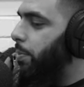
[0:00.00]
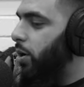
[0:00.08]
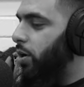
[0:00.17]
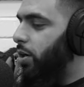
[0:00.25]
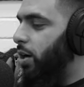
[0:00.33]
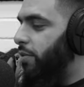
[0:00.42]

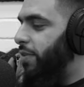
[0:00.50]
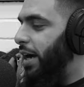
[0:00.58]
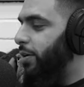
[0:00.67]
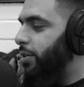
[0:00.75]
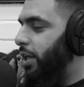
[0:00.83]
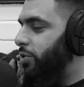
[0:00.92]
But I
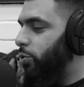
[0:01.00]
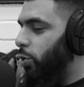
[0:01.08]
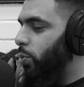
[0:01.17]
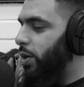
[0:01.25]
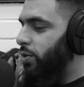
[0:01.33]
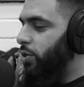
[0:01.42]
found that there's
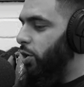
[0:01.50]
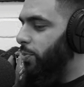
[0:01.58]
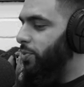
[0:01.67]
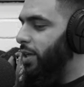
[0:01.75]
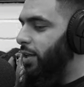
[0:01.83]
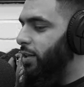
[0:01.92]
always
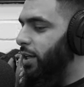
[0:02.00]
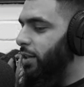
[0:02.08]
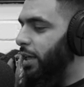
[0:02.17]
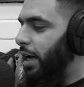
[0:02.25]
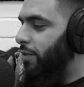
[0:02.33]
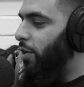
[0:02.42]
clubs out
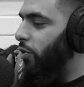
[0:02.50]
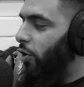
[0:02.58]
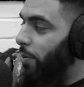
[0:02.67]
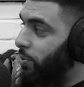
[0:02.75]
there that have other